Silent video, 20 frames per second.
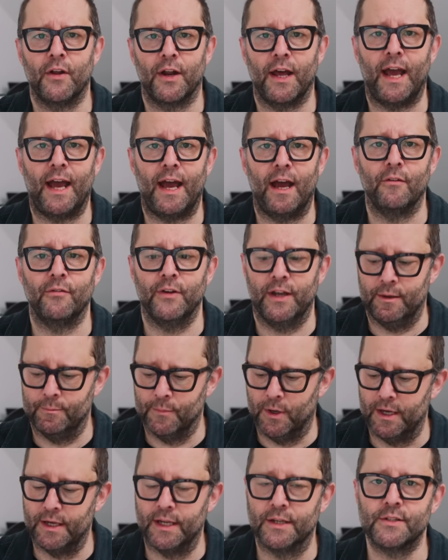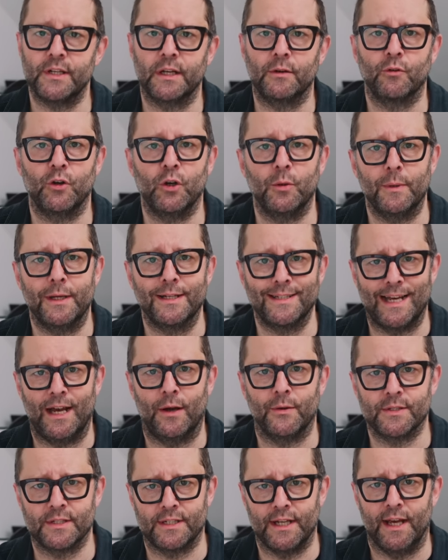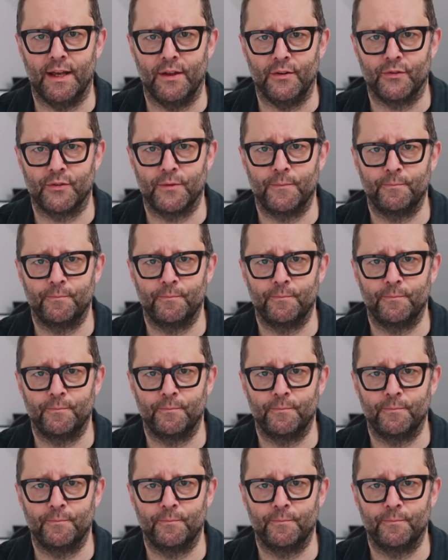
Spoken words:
that I have in my listening room downstairs.